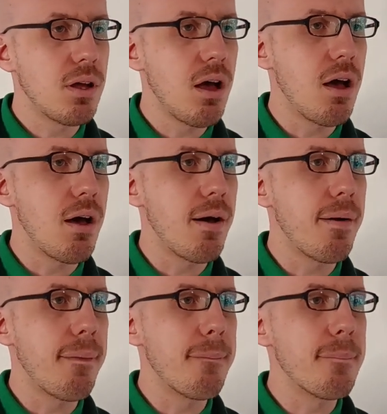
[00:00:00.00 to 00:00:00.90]

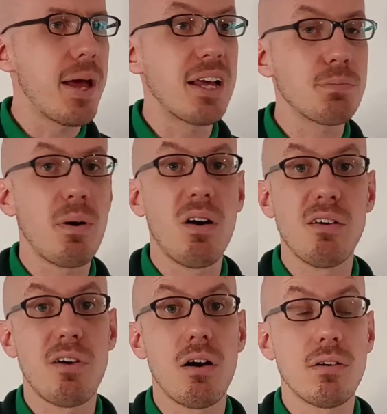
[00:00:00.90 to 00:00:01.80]
as part
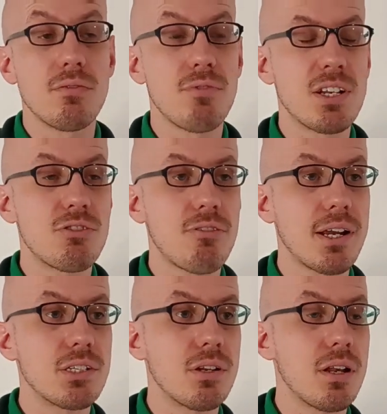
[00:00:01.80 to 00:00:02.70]
of our
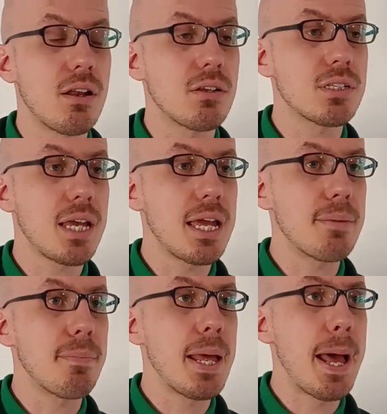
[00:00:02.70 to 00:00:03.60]
registration and our scheme.